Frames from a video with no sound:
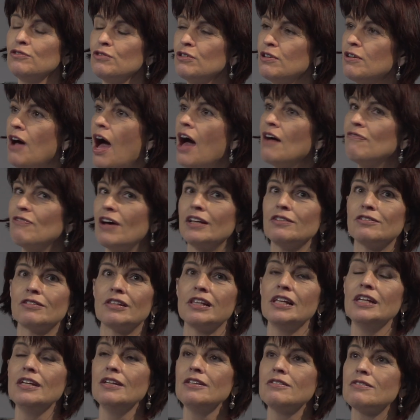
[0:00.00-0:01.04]
to have at
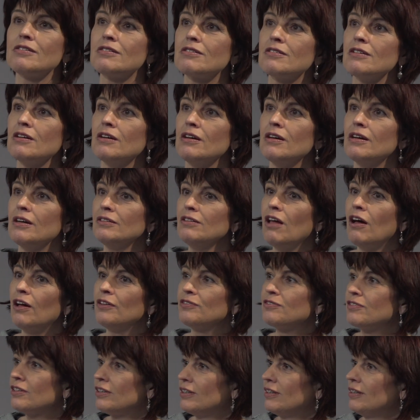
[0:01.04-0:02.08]
least
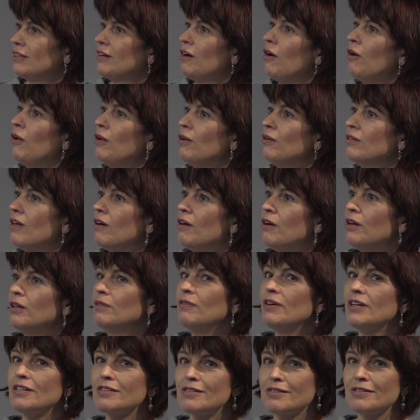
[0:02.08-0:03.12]
not
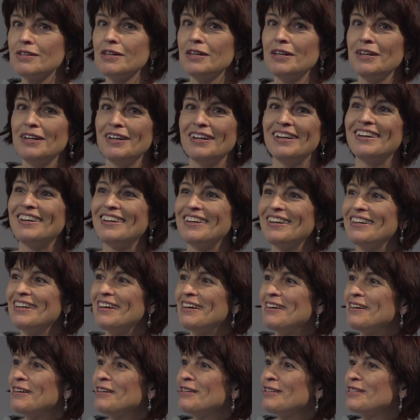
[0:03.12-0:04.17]
always
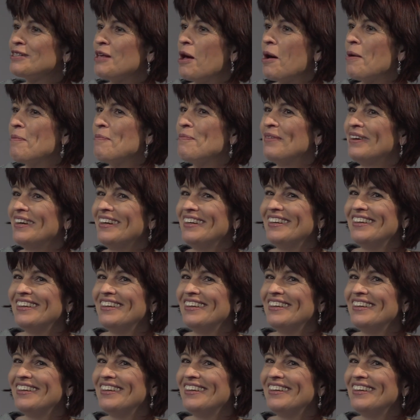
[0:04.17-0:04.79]
some